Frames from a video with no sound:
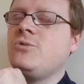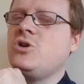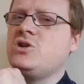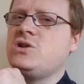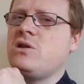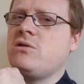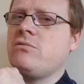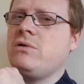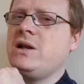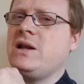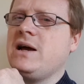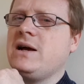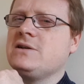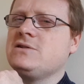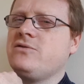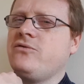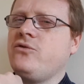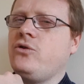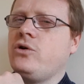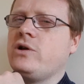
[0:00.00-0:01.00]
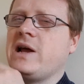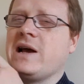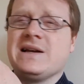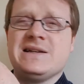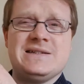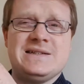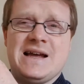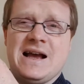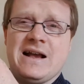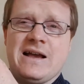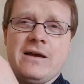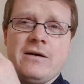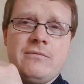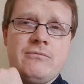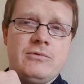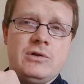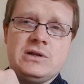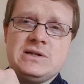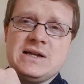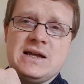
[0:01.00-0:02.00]
Is there 3 Dakas or 4 Dakas? Daka.
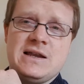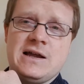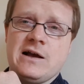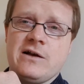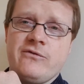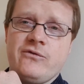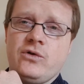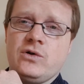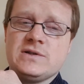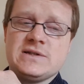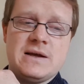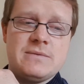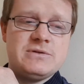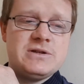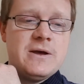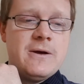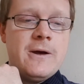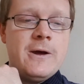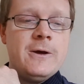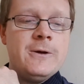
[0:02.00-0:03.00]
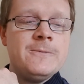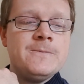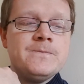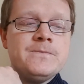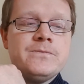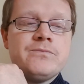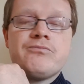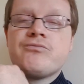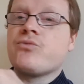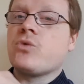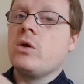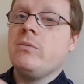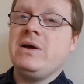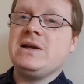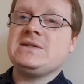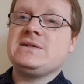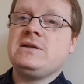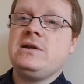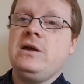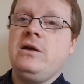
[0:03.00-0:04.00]
We'll say Daka 4 times.
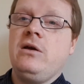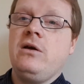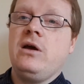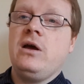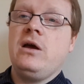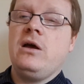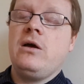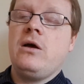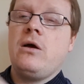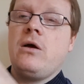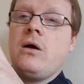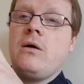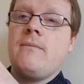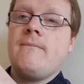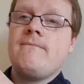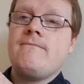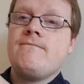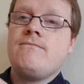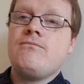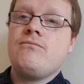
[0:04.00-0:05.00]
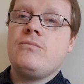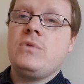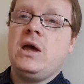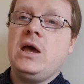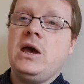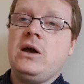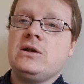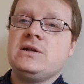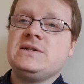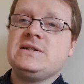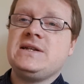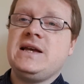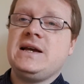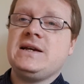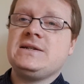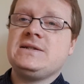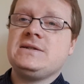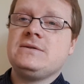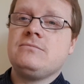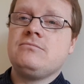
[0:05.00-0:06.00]
Basically, hit on a
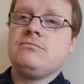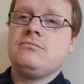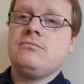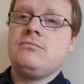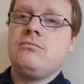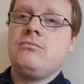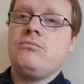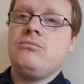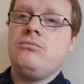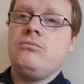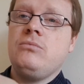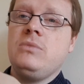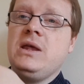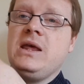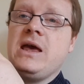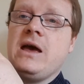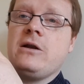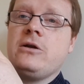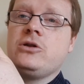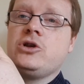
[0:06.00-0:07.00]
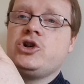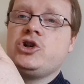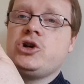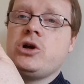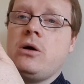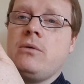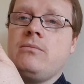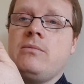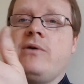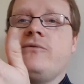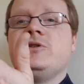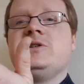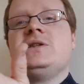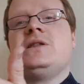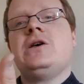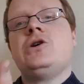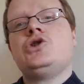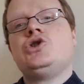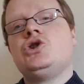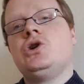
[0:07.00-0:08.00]
6. Get another shot. Obviously
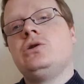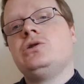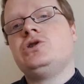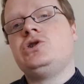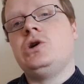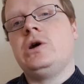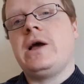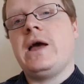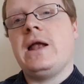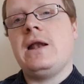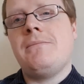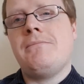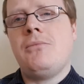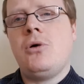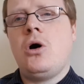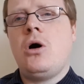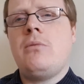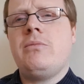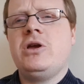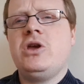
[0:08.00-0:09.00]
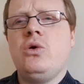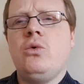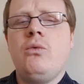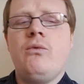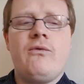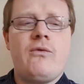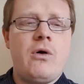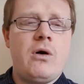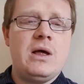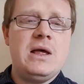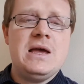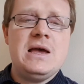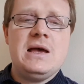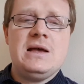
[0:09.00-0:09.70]
those shots don't get any more, but you've got,